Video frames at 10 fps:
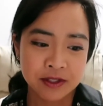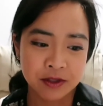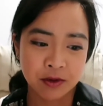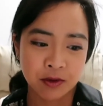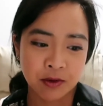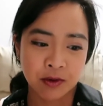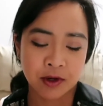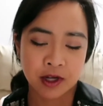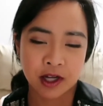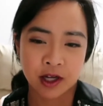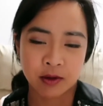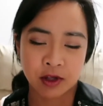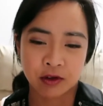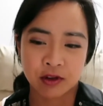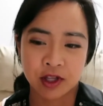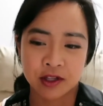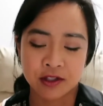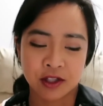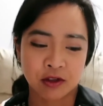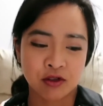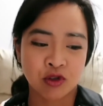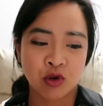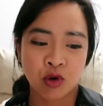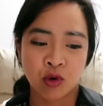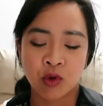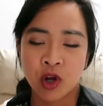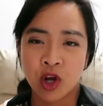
So the other thing is that there's no